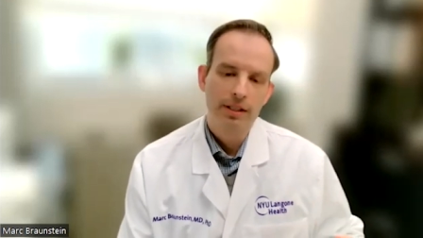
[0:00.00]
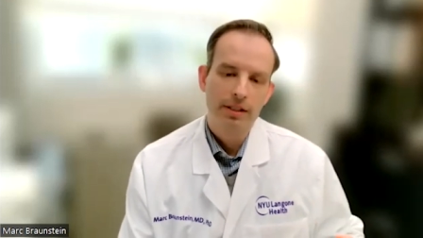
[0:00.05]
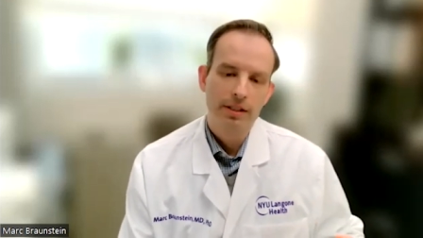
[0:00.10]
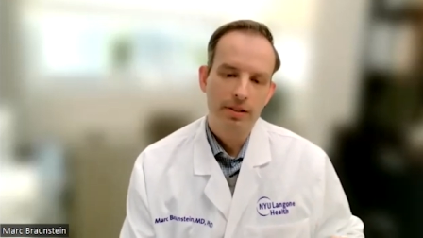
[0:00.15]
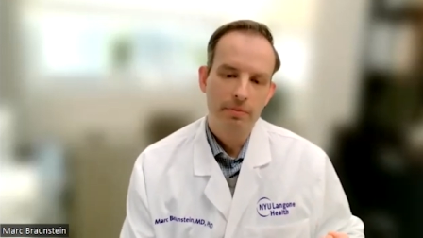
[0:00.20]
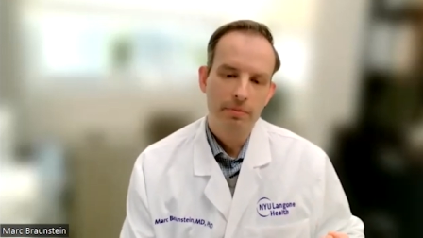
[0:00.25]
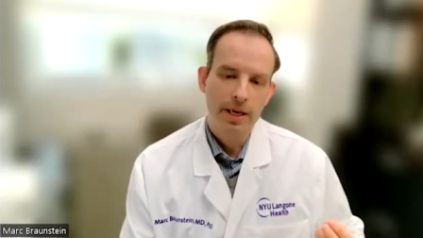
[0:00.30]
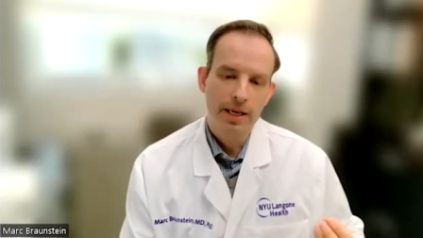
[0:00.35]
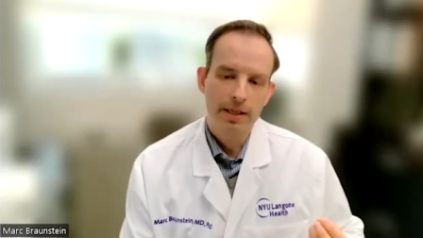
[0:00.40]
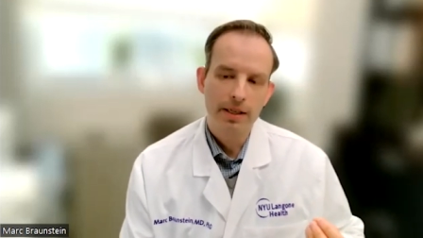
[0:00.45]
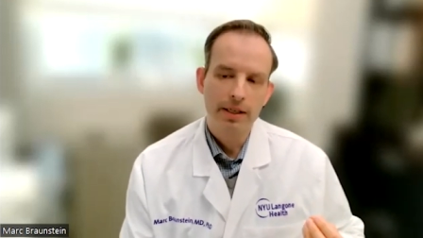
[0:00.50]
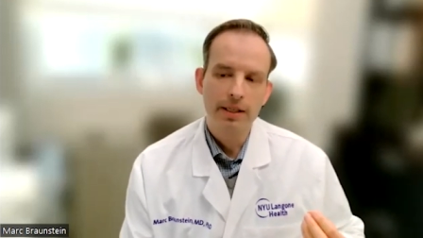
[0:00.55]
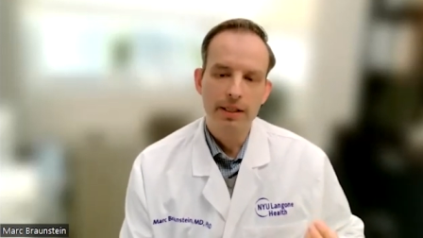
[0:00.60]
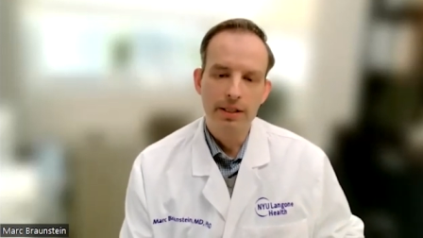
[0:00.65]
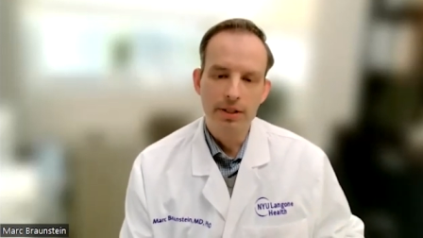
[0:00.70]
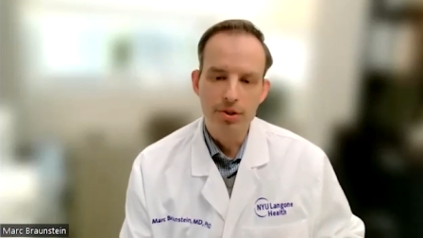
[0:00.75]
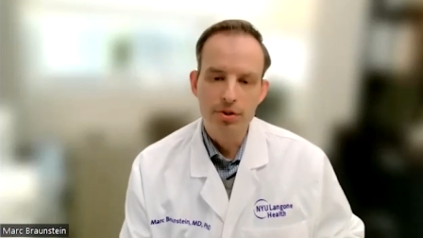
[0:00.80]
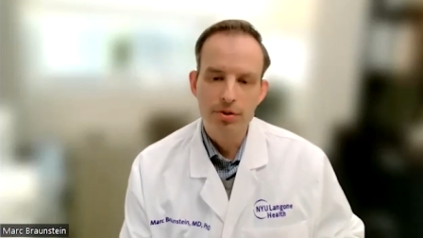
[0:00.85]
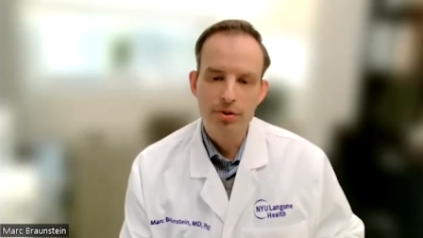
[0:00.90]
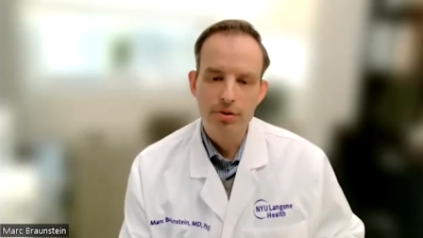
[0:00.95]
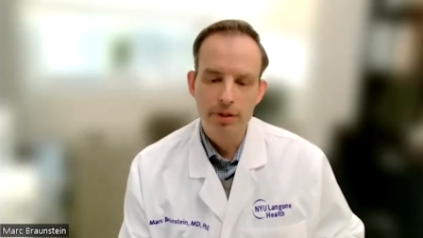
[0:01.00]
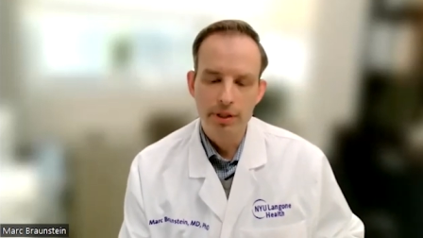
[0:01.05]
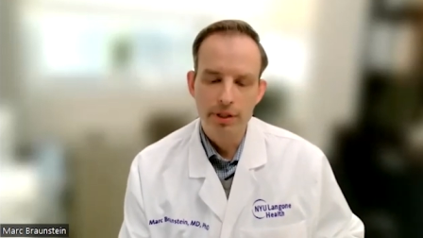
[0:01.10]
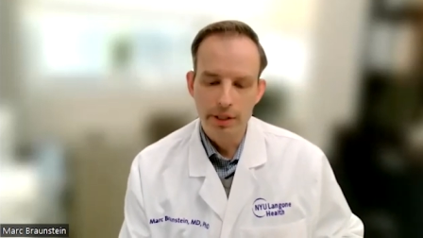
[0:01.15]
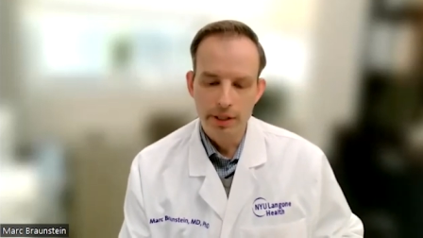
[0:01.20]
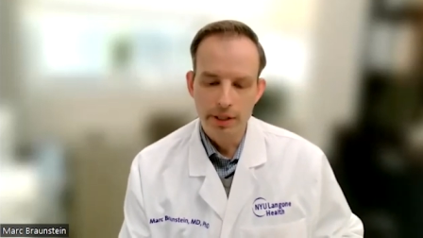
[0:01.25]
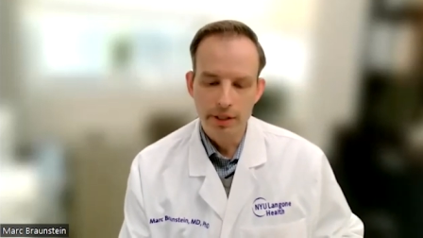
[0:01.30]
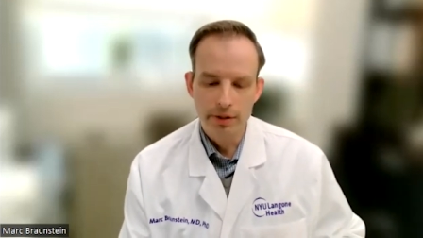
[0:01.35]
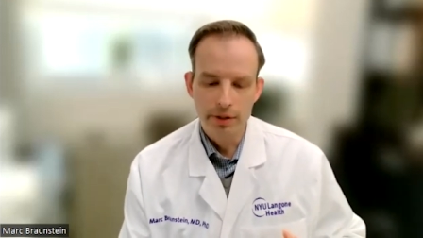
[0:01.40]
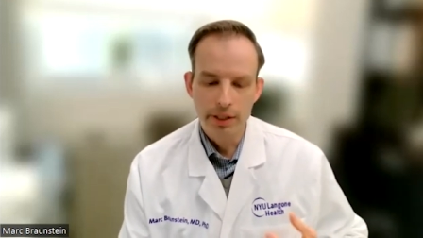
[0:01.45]
to make an
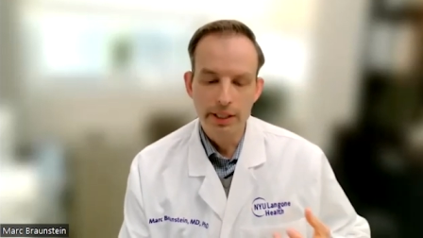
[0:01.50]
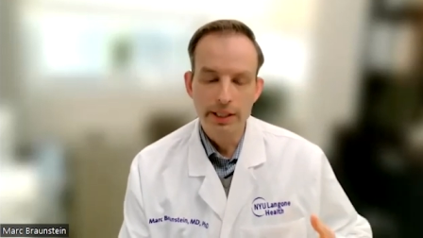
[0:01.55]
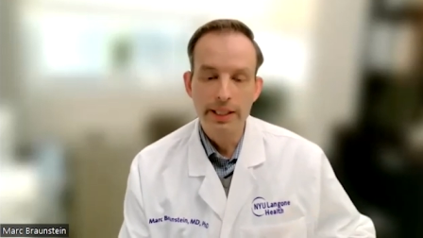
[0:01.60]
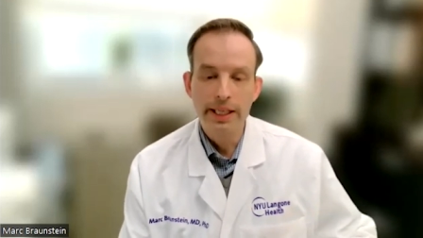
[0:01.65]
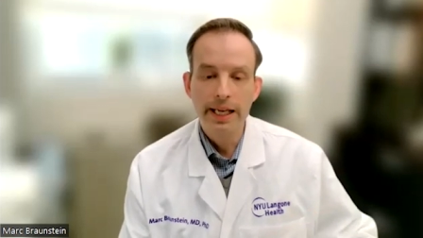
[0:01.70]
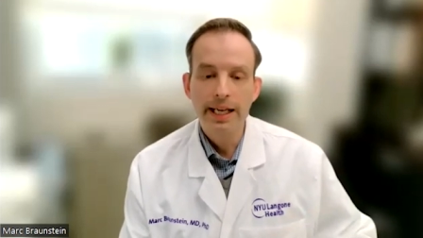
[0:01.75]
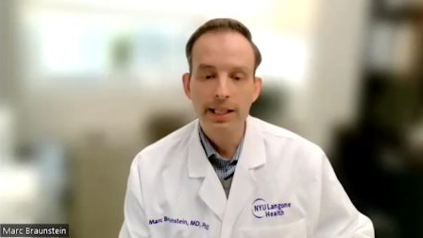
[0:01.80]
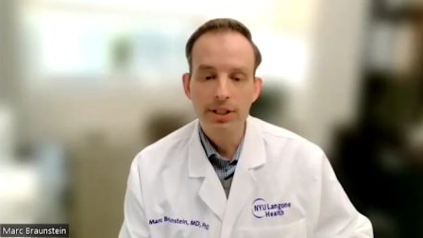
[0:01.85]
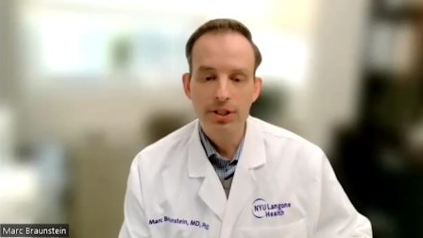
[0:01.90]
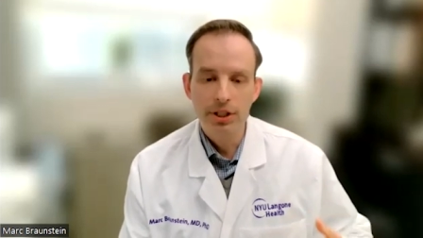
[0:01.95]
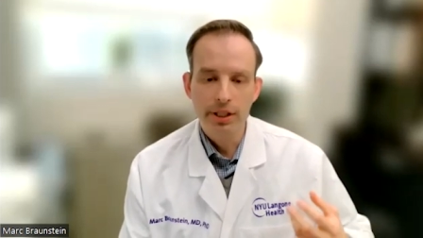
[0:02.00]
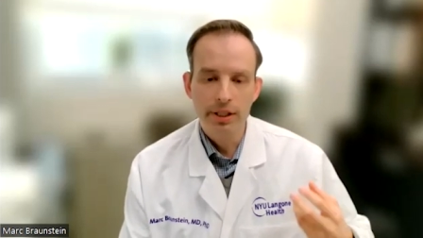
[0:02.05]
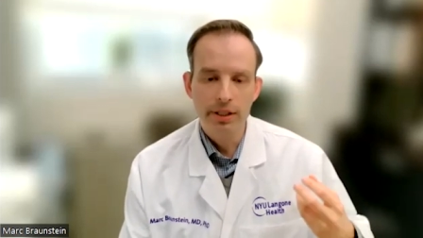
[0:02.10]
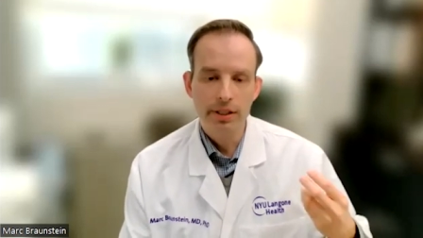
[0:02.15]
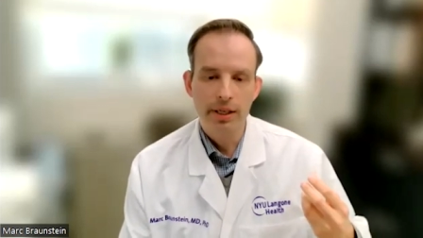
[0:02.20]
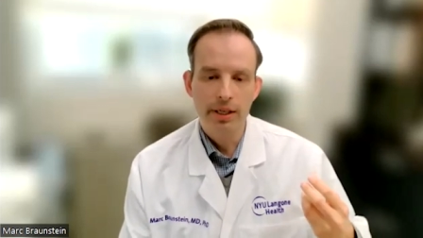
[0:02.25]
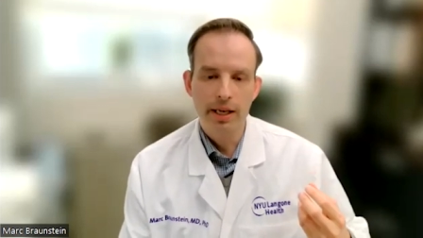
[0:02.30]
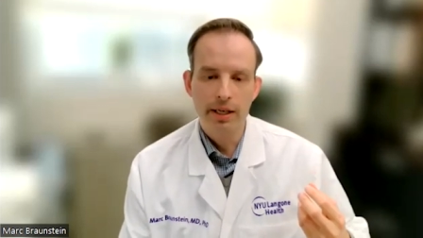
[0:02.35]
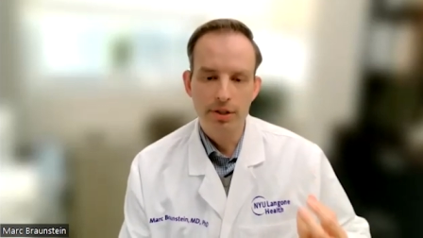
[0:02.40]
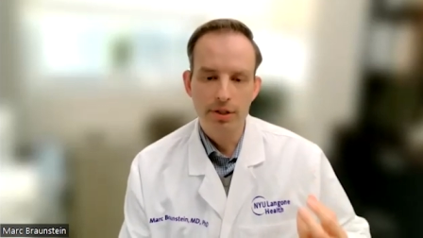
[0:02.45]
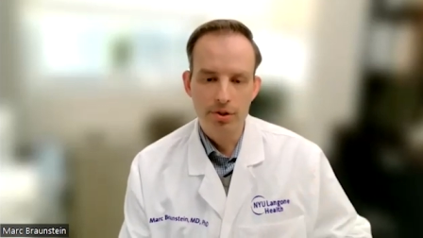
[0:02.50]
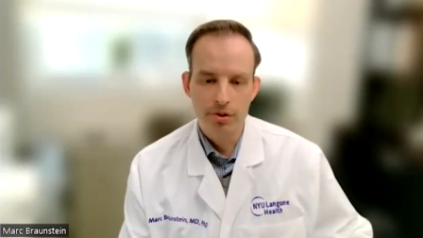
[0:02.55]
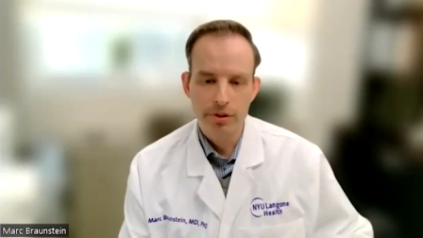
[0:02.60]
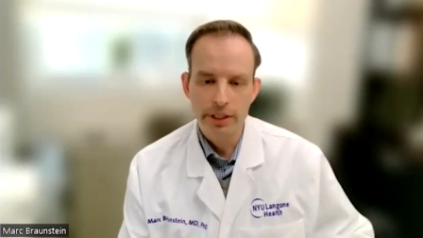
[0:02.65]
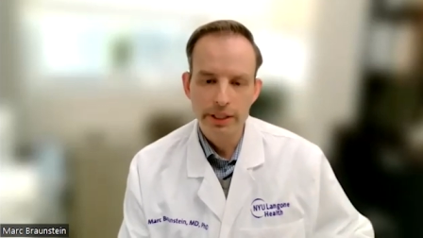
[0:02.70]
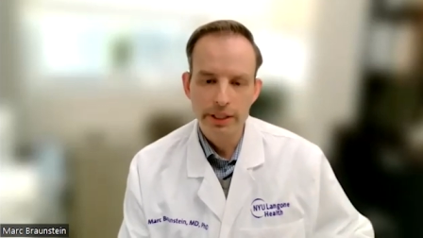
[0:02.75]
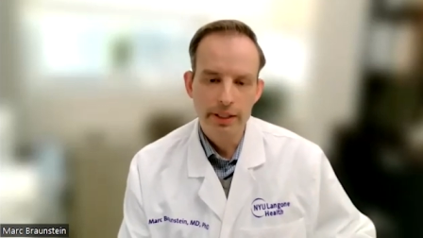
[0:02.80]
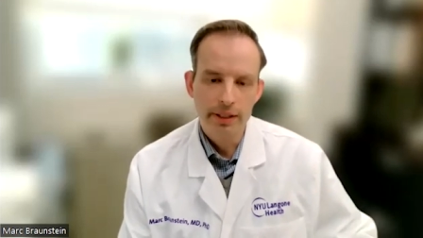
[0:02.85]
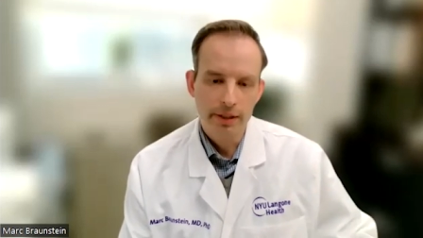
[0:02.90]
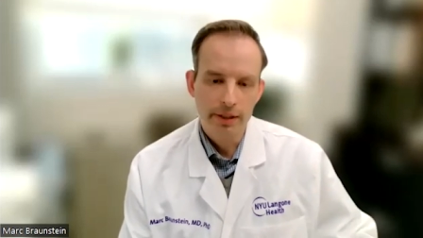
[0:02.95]
engaging and
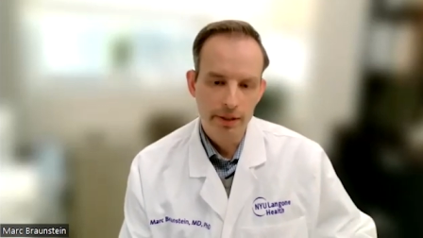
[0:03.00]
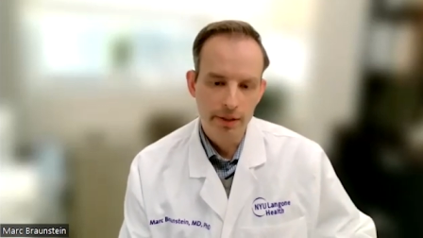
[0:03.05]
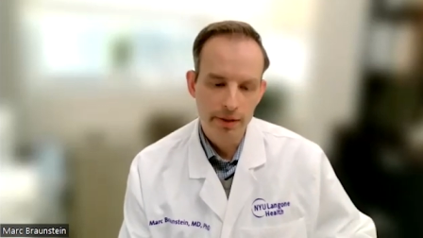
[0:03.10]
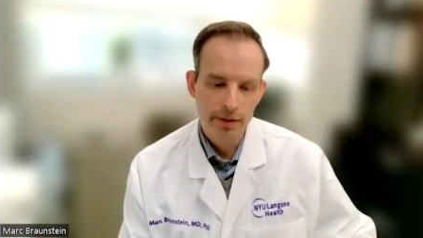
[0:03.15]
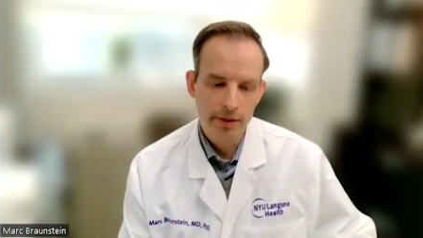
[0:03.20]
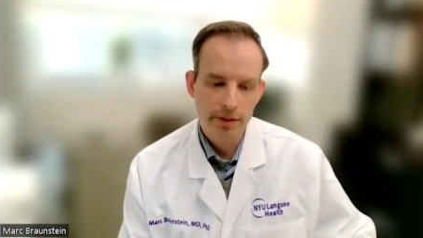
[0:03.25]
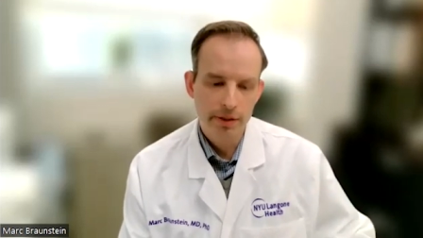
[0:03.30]
intriguing,